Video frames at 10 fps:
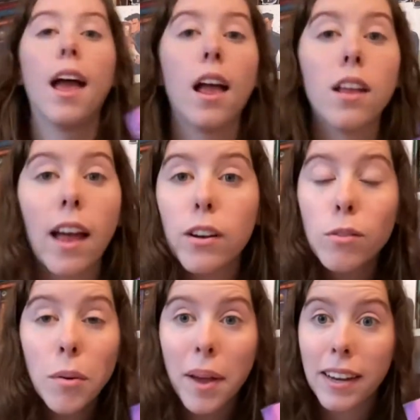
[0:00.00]
I don't
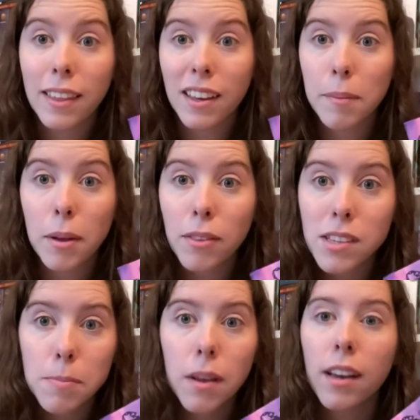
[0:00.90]
know anything about
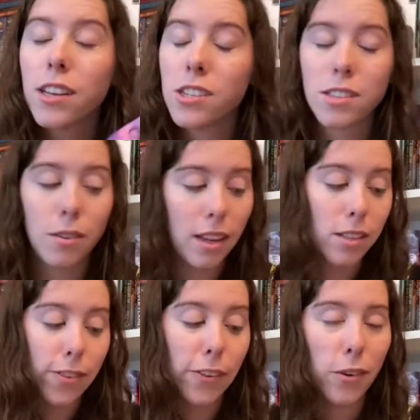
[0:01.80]
this book. I just know that
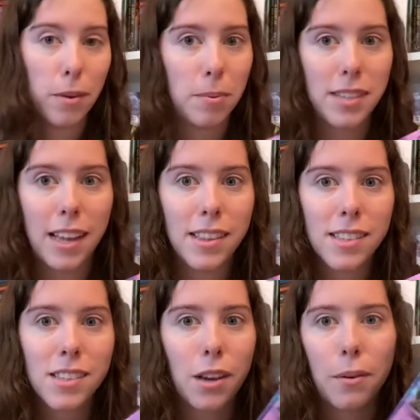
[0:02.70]
it's Victorian
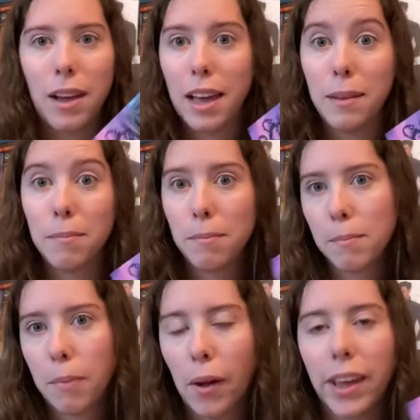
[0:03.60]
Presents, so I
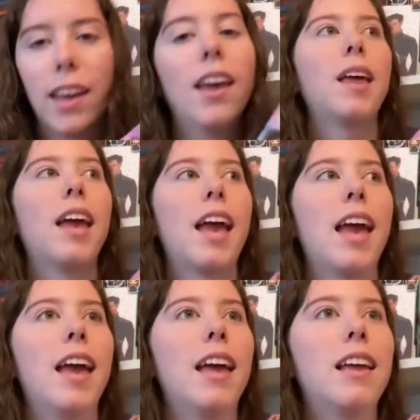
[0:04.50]
bought it.
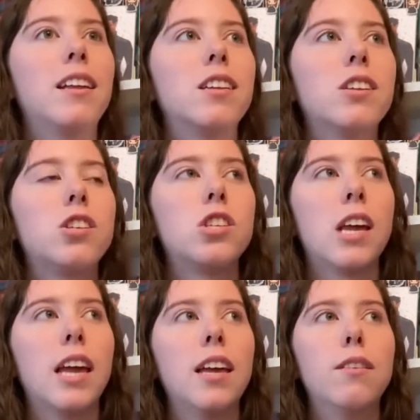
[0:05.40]
And
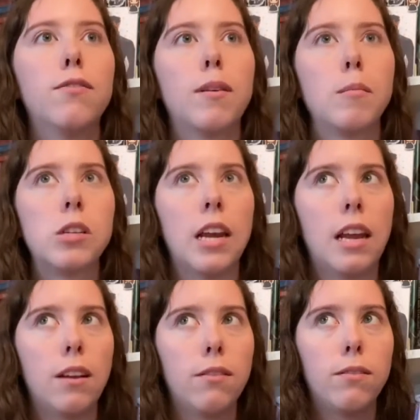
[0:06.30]
Jade from
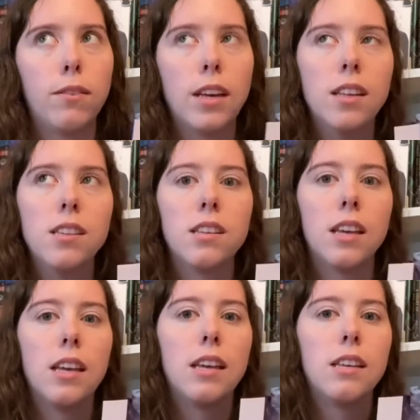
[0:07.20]
Jade Reads
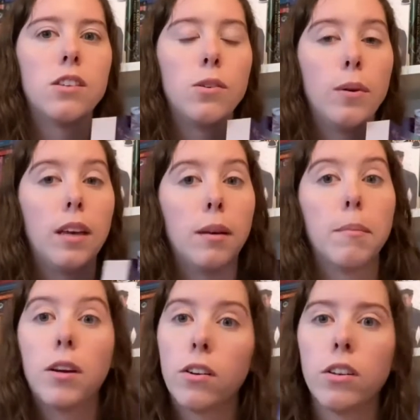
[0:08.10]
is
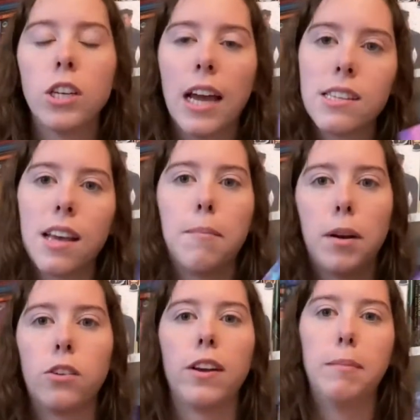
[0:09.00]
doing she has like a
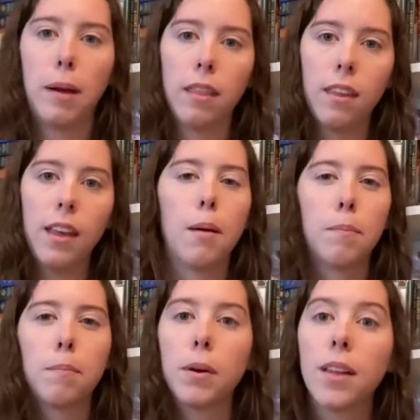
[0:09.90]
middle grade monthly
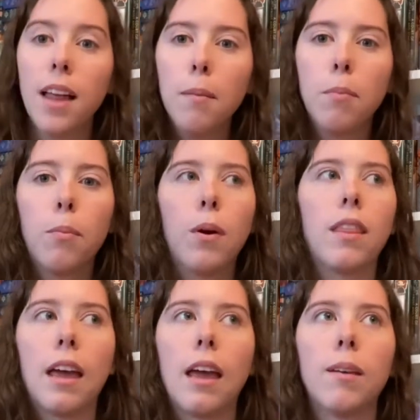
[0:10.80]
book club where
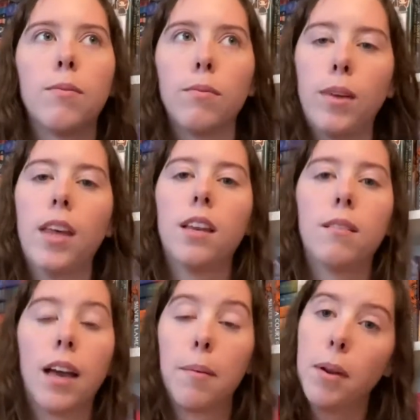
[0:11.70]
they read
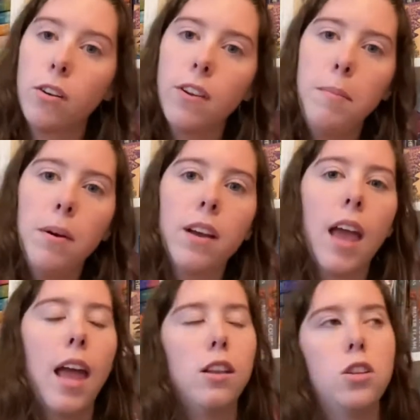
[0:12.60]
like a middle grade book
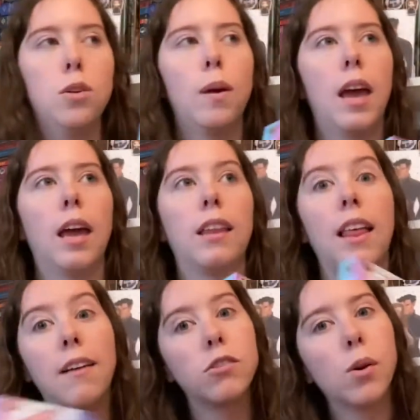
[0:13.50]
and do a
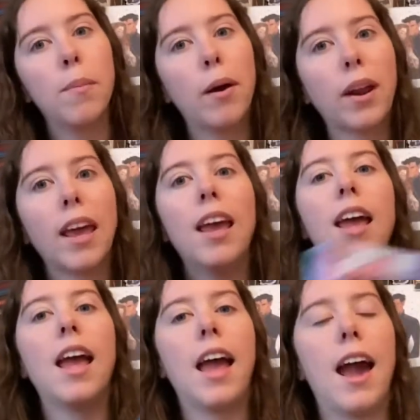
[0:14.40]
live show about it,
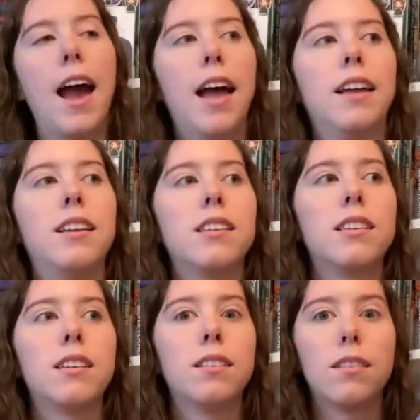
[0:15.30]
and
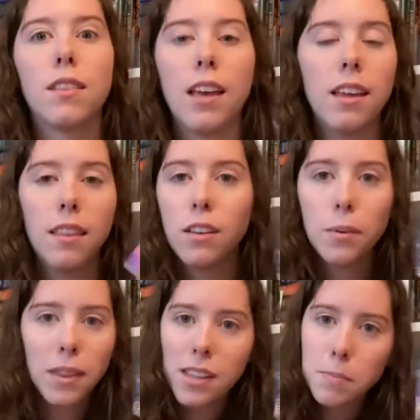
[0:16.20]
they're
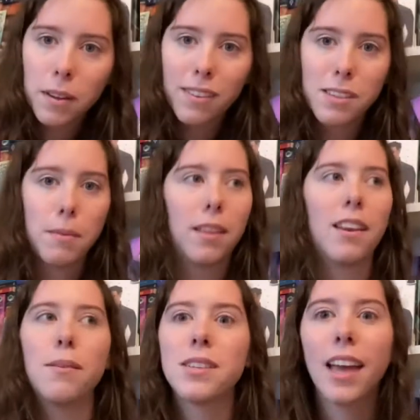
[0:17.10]
doing this book this month,
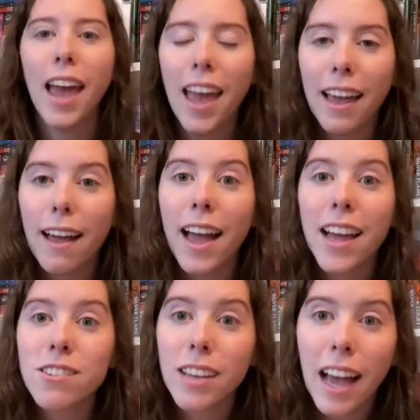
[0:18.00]
and I was like, hey, I
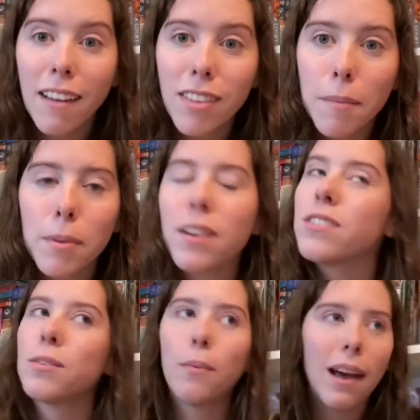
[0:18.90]
actually have that book,
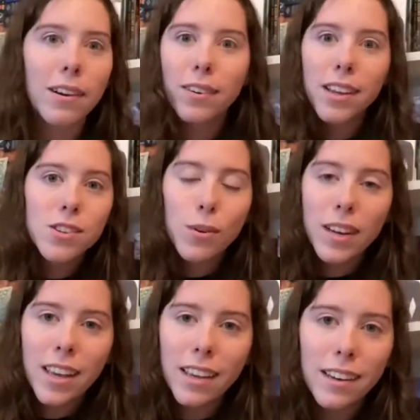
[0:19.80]
so why don't I
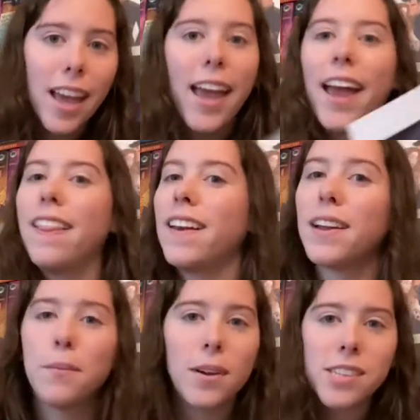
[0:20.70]
join in? And then I
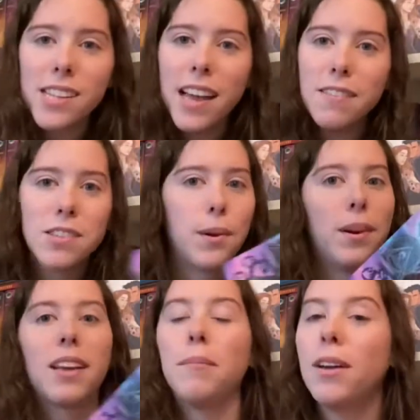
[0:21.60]
can watch the live show
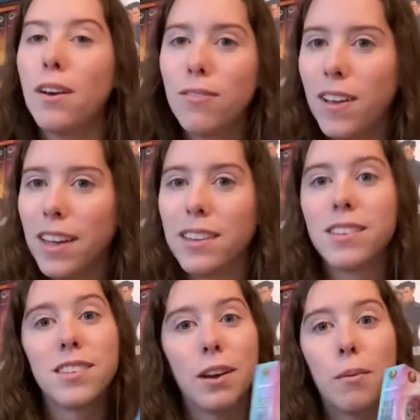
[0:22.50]
and it can be all fun.
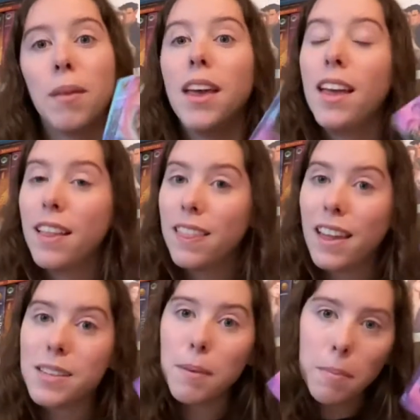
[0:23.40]
So
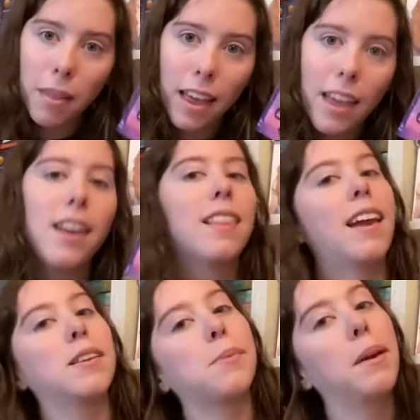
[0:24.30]
that is my plan, and
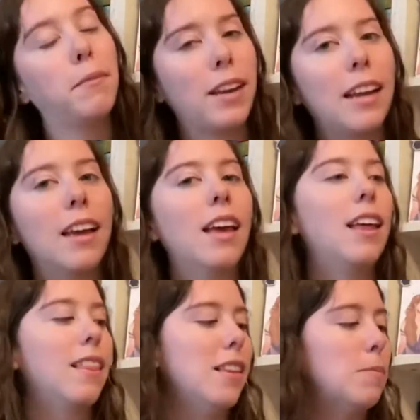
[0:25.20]
that is why I'm reading
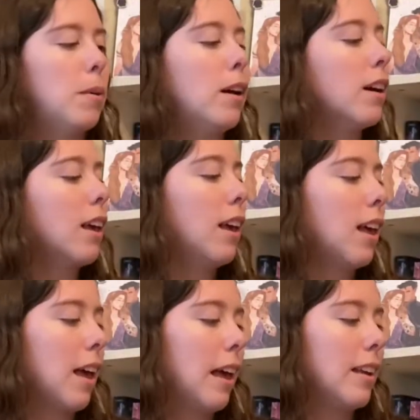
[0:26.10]
this book,
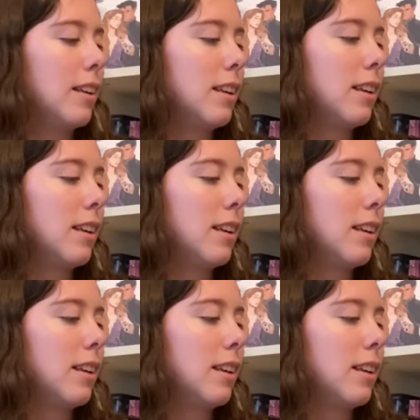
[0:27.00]
and